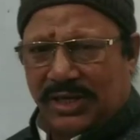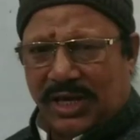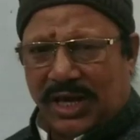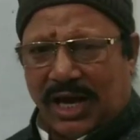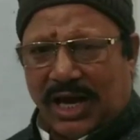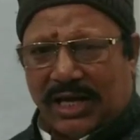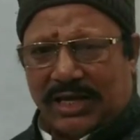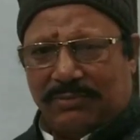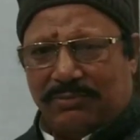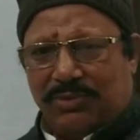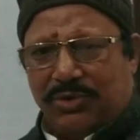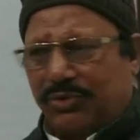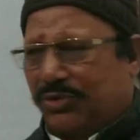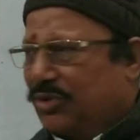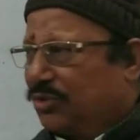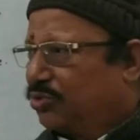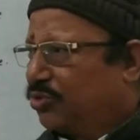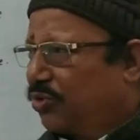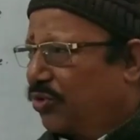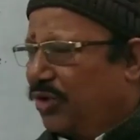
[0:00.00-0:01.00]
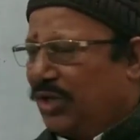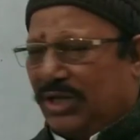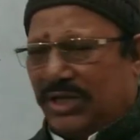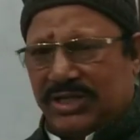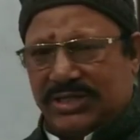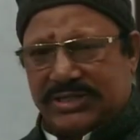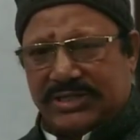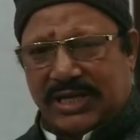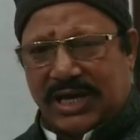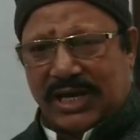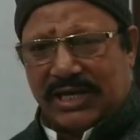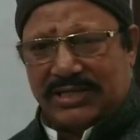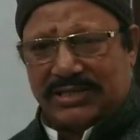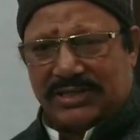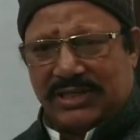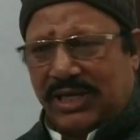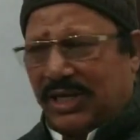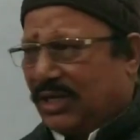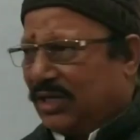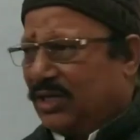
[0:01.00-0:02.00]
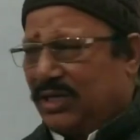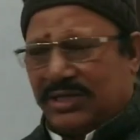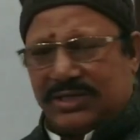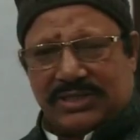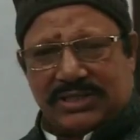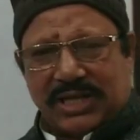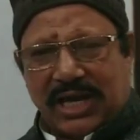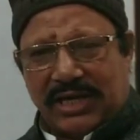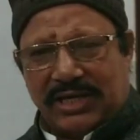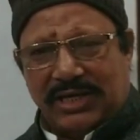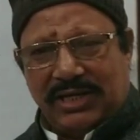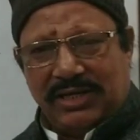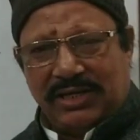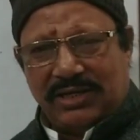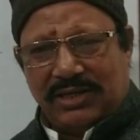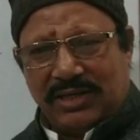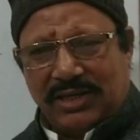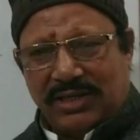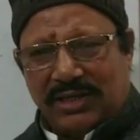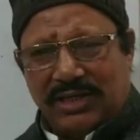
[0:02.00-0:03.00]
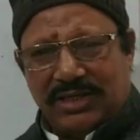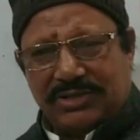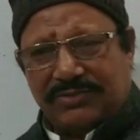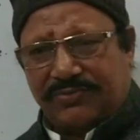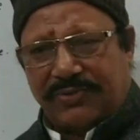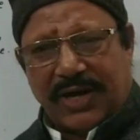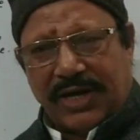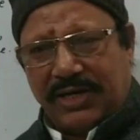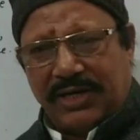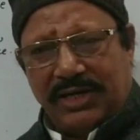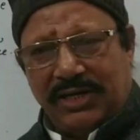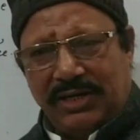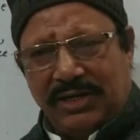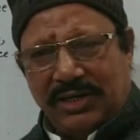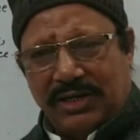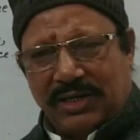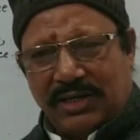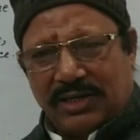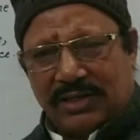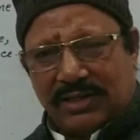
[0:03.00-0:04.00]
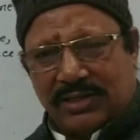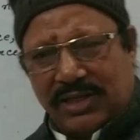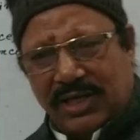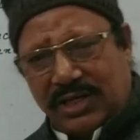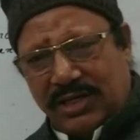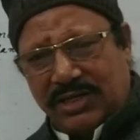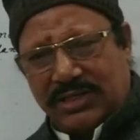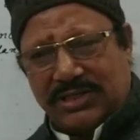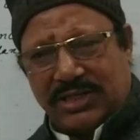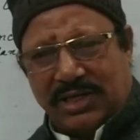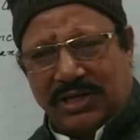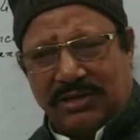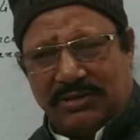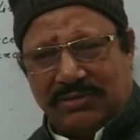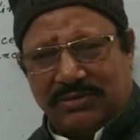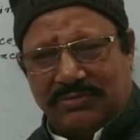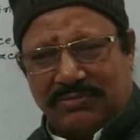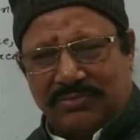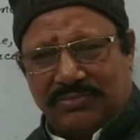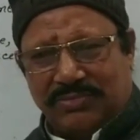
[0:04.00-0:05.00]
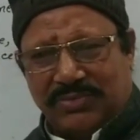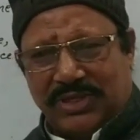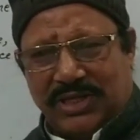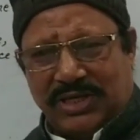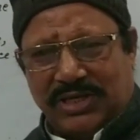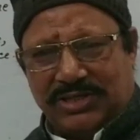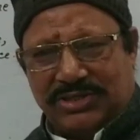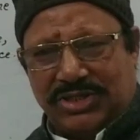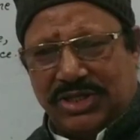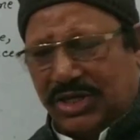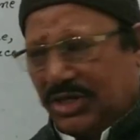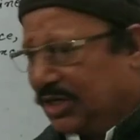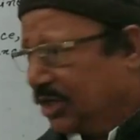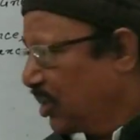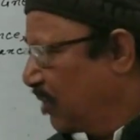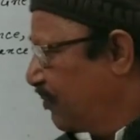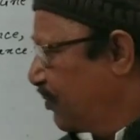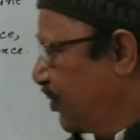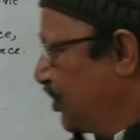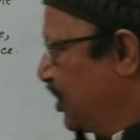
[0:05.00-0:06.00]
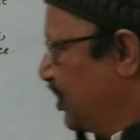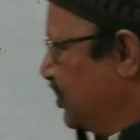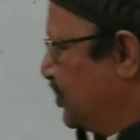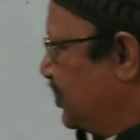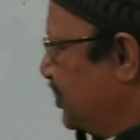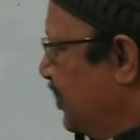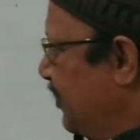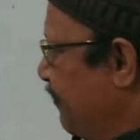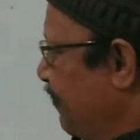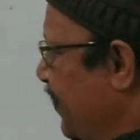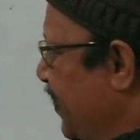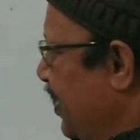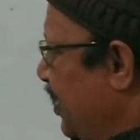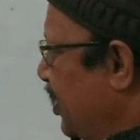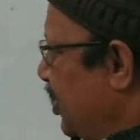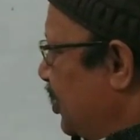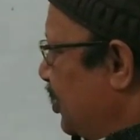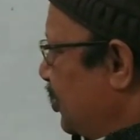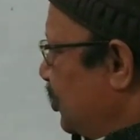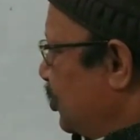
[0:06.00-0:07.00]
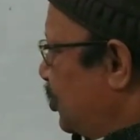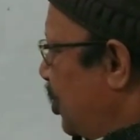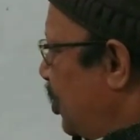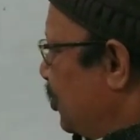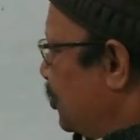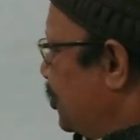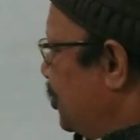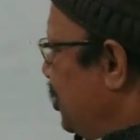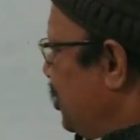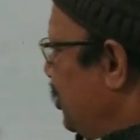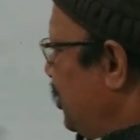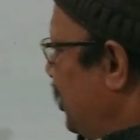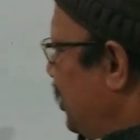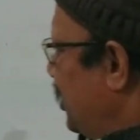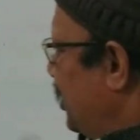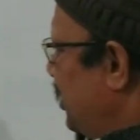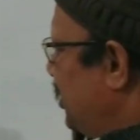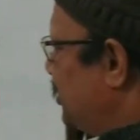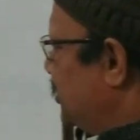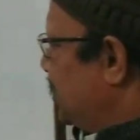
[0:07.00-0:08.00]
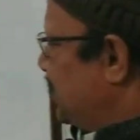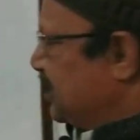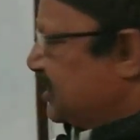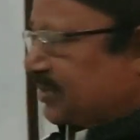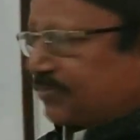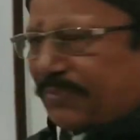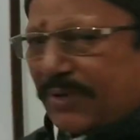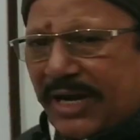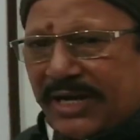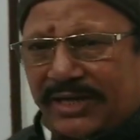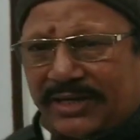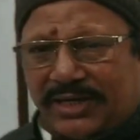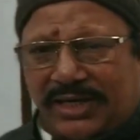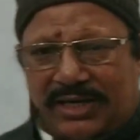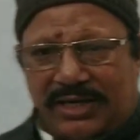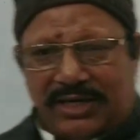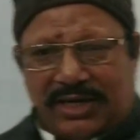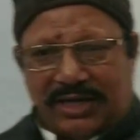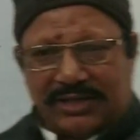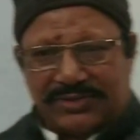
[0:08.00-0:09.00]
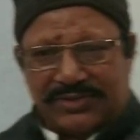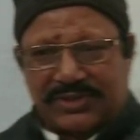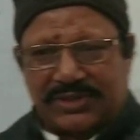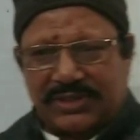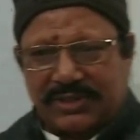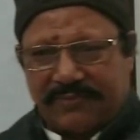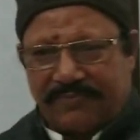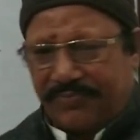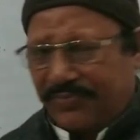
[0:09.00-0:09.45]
I am looking, throwing his eyes. He is finding there is a daffodils. Tossing their heads in a splendid dance.